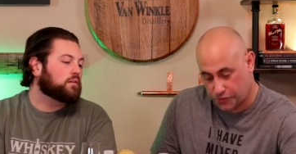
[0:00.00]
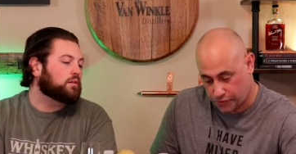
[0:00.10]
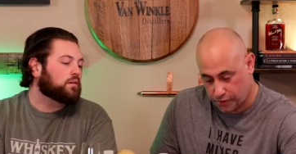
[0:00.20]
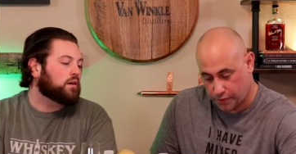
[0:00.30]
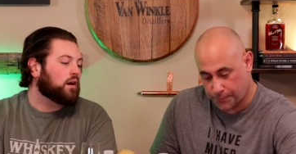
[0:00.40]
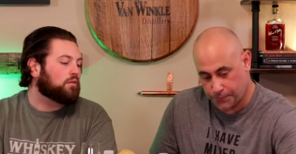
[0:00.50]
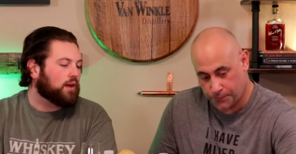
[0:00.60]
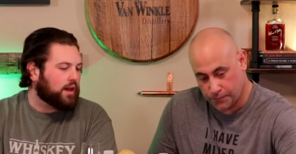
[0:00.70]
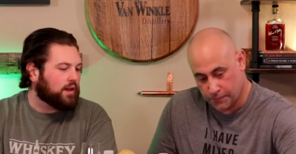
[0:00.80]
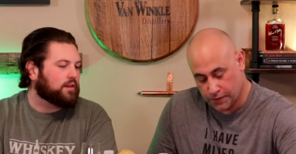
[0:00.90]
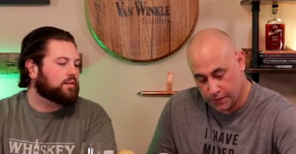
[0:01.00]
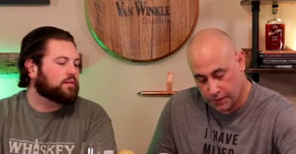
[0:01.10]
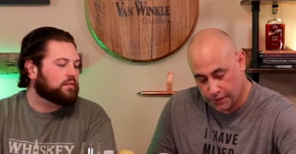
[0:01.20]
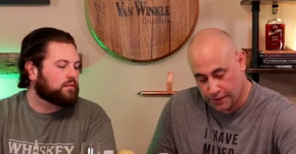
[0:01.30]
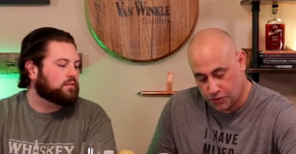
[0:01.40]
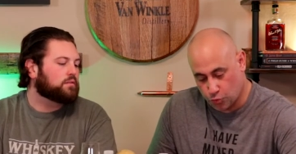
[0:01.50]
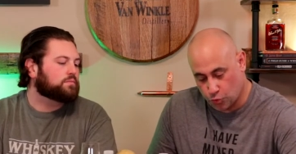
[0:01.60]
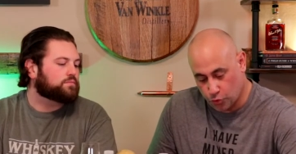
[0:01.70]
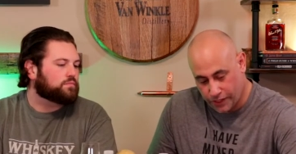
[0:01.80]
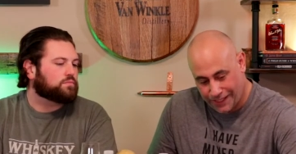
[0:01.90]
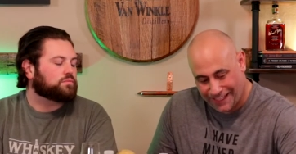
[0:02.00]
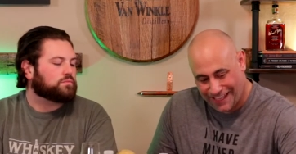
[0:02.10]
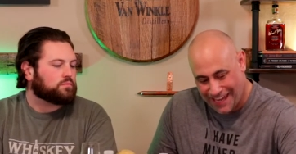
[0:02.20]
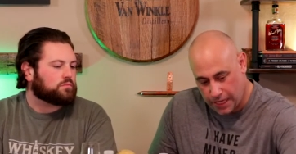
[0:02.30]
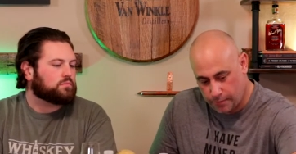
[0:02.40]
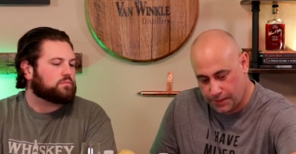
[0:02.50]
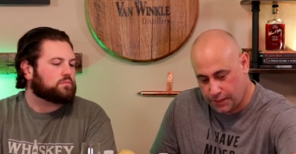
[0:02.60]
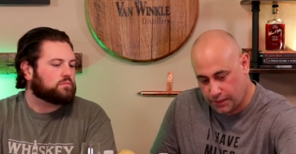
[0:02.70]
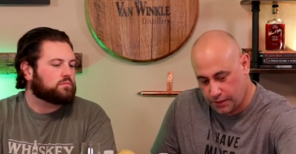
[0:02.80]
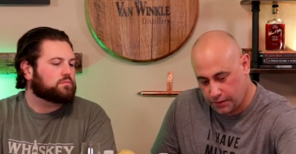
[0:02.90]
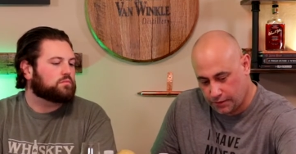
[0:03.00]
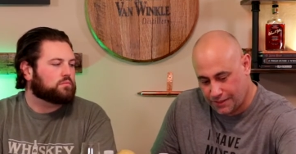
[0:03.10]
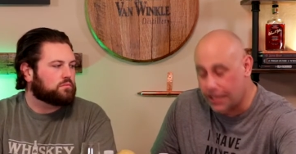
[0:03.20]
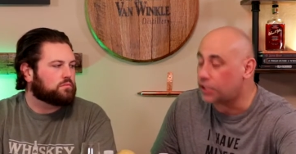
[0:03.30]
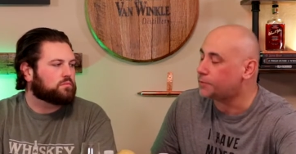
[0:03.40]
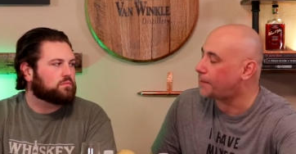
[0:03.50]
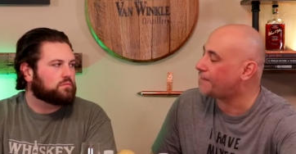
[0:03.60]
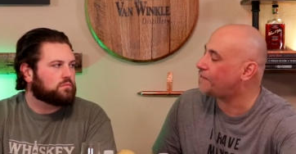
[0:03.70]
Speaker 1: sir. All right. This really hit me tickled my